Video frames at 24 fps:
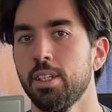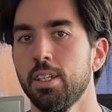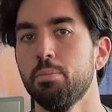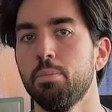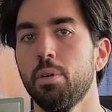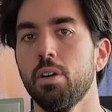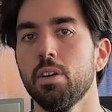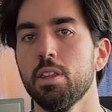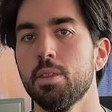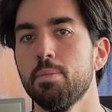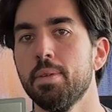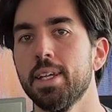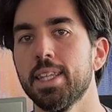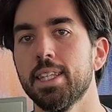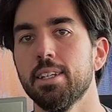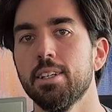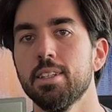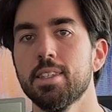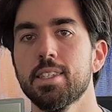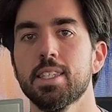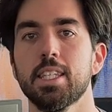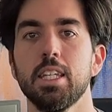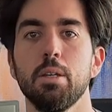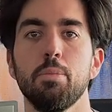Both
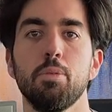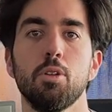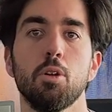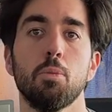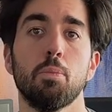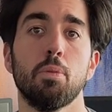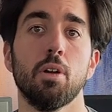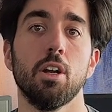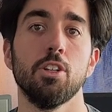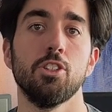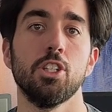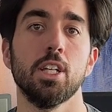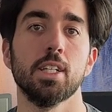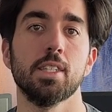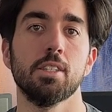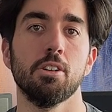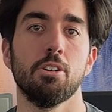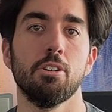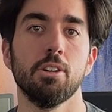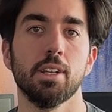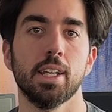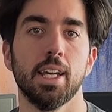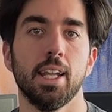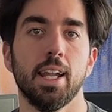methods keep your projects
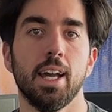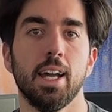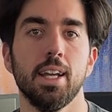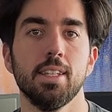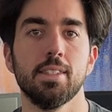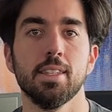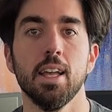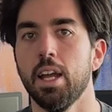organized